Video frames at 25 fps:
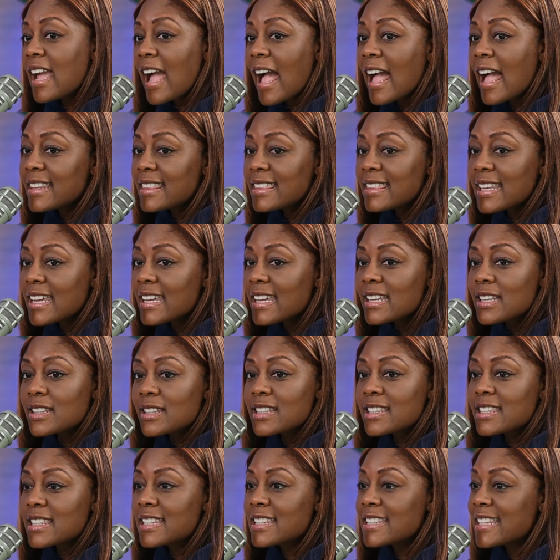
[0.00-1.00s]
I think
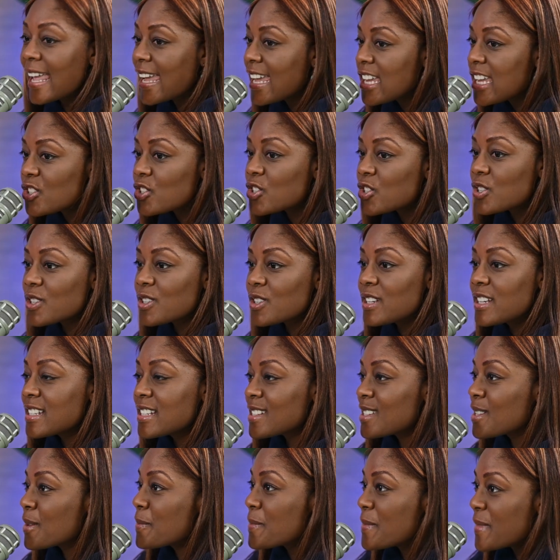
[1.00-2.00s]
nature
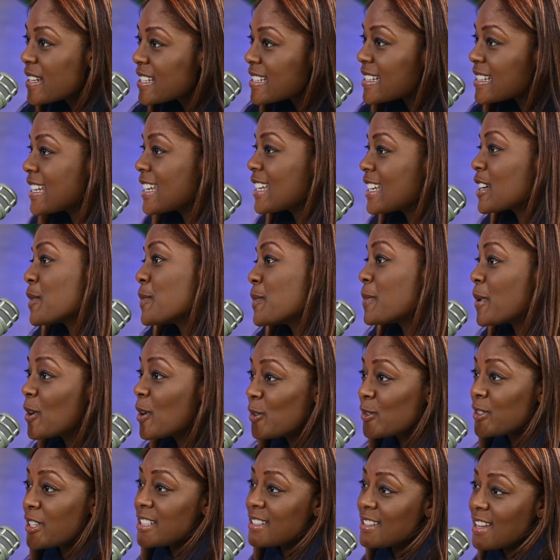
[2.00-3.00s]
is the missing
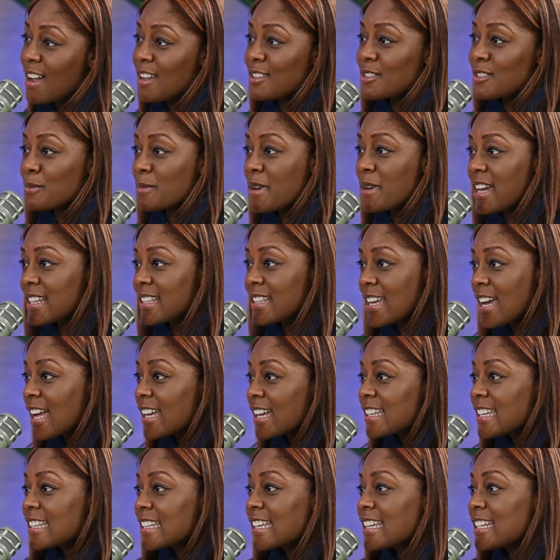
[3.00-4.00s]
component, Dr. Mike. Now I
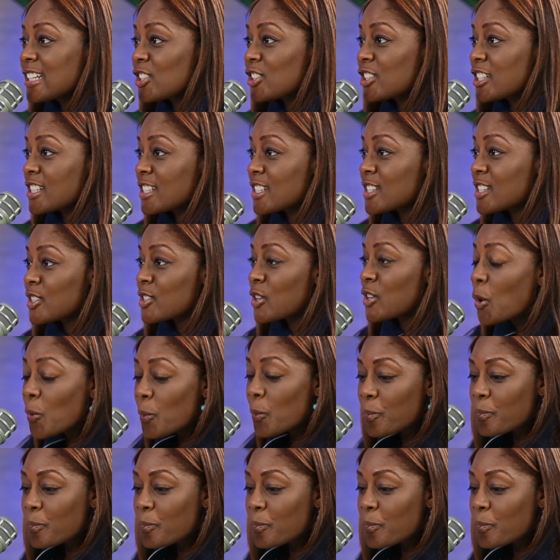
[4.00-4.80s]
can get on a soap.